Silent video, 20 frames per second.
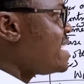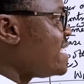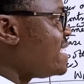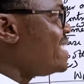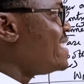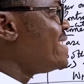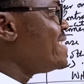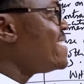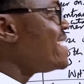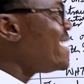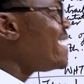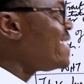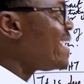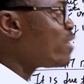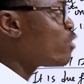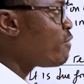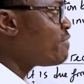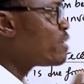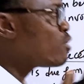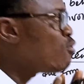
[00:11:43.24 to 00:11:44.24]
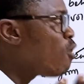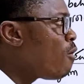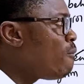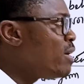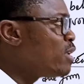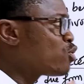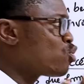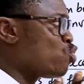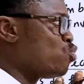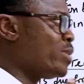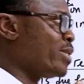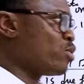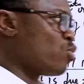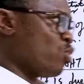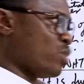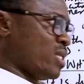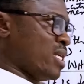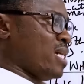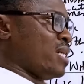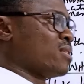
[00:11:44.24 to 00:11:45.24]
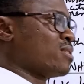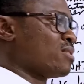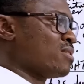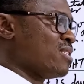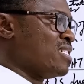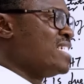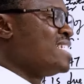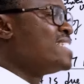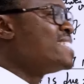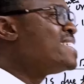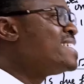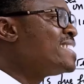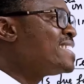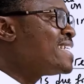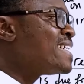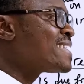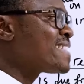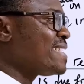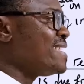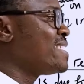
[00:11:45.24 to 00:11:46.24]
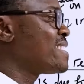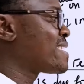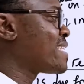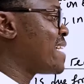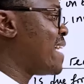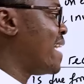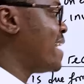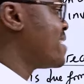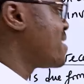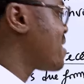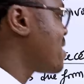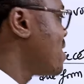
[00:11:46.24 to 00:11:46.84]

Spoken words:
is the agent of the government to withhold tax. In this instance,